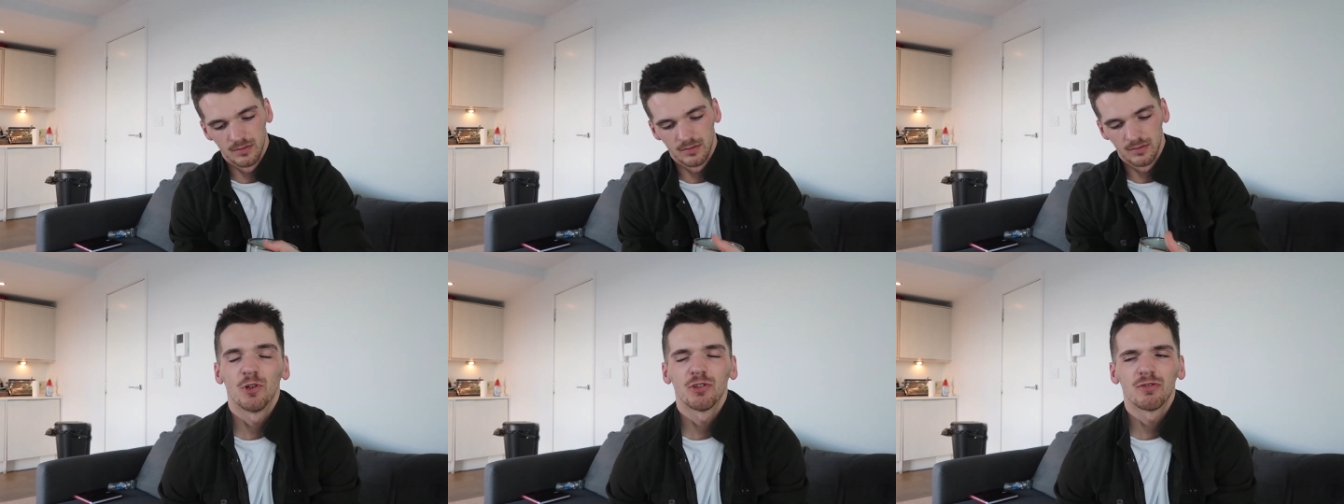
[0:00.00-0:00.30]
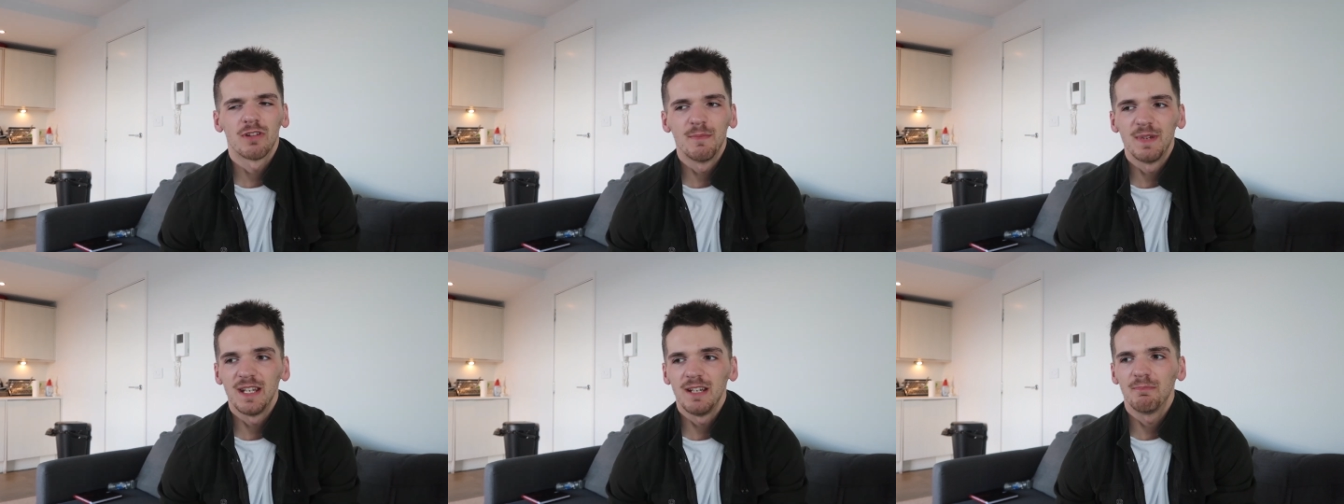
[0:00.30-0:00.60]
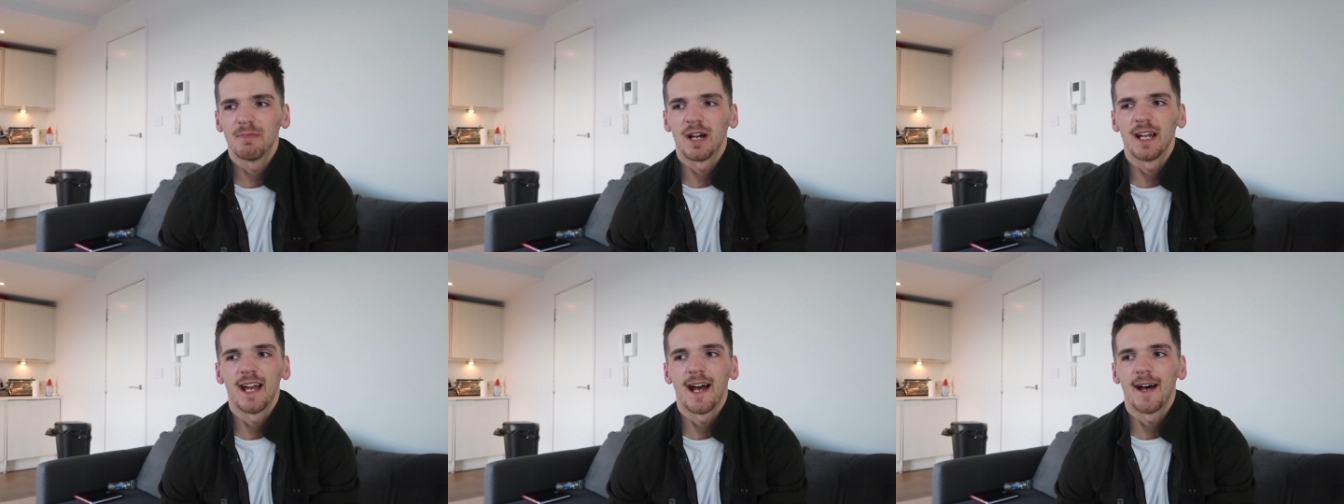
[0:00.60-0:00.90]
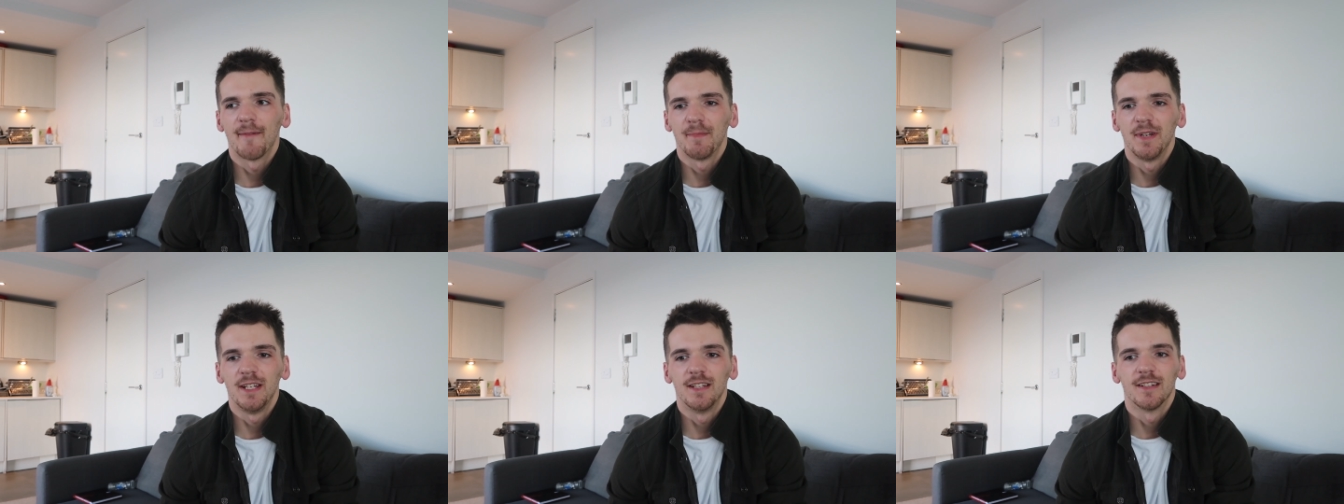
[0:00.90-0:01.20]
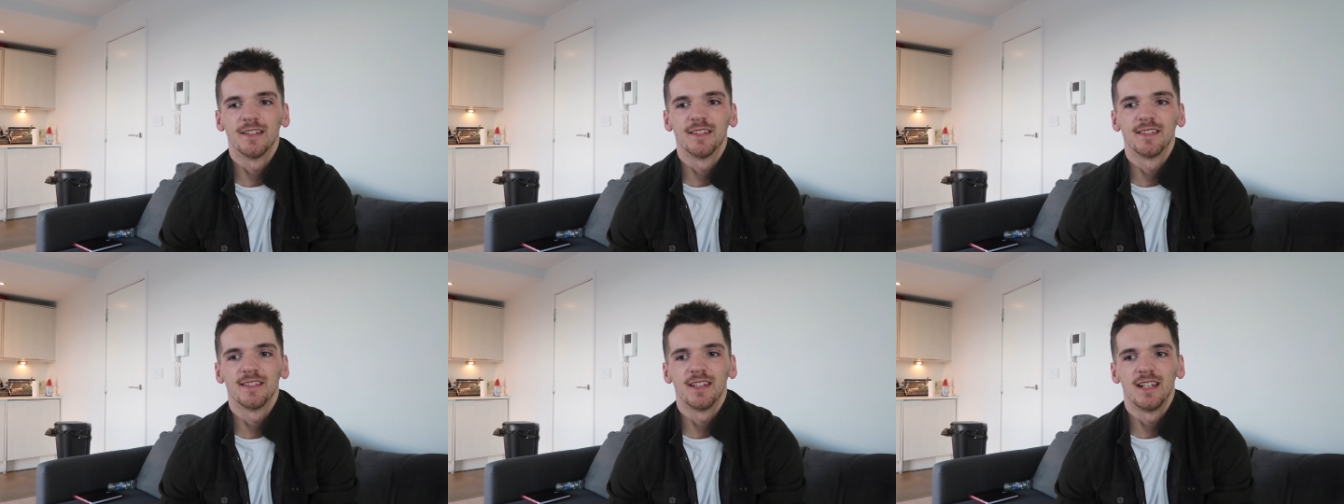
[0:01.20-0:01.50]
What do I mean by
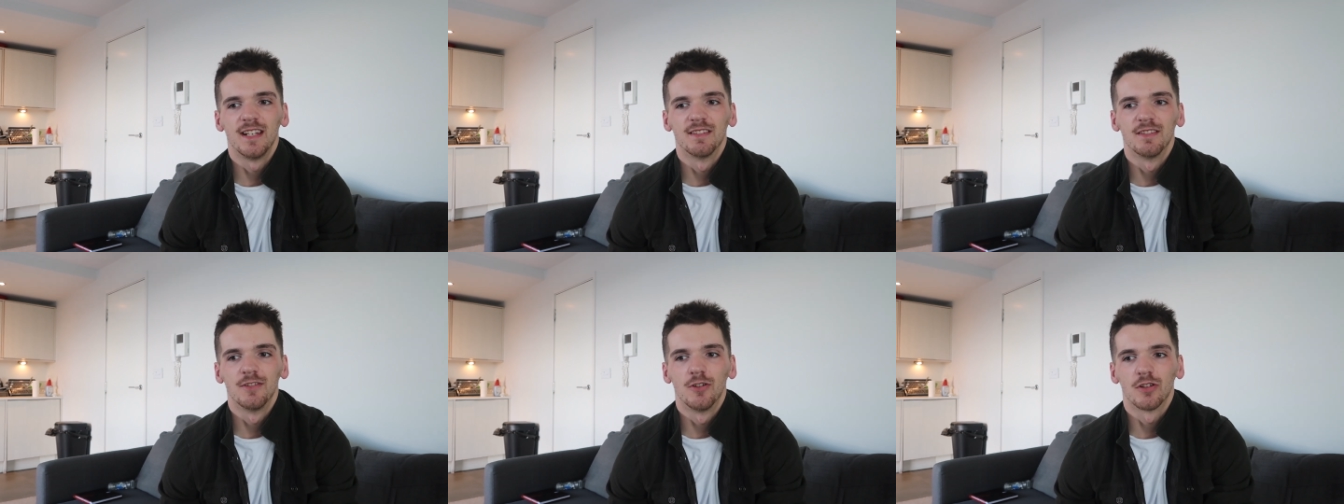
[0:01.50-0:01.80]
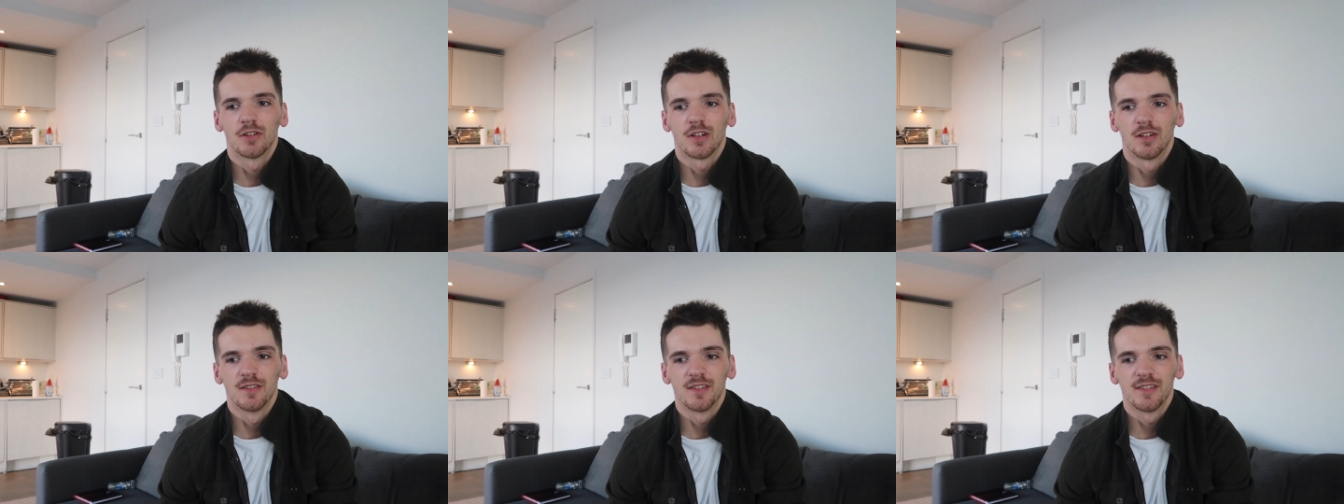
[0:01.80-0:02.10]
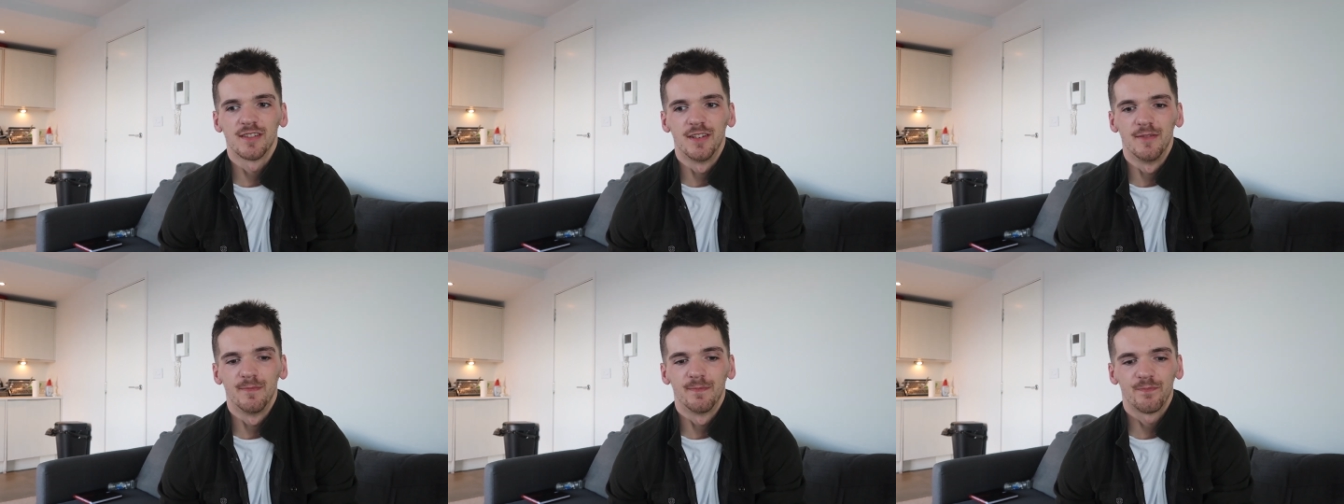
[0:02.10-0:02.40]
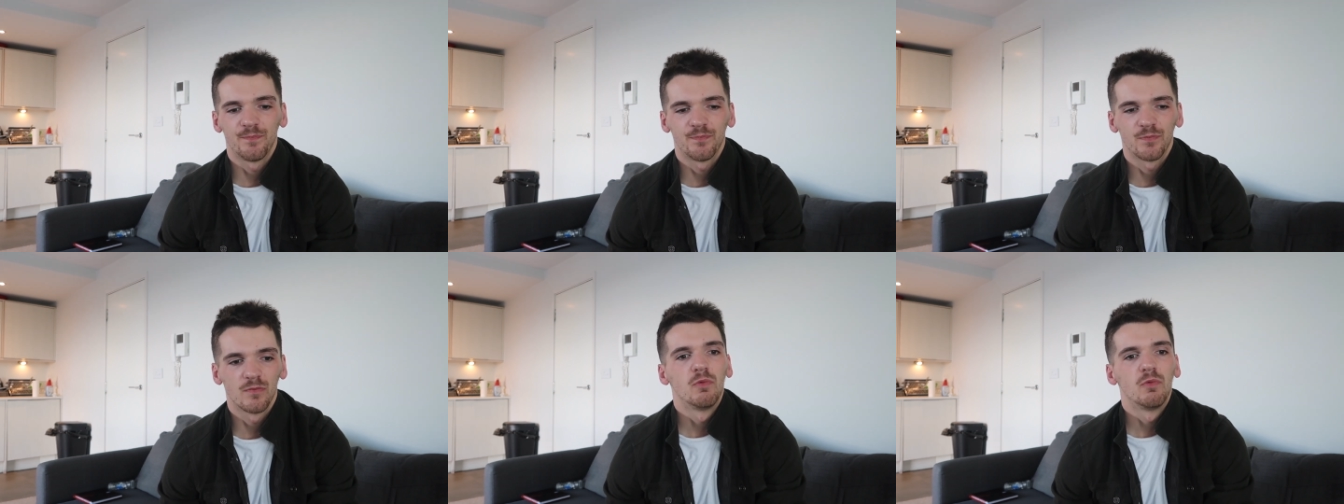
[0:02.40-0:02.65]
happiness is not constant?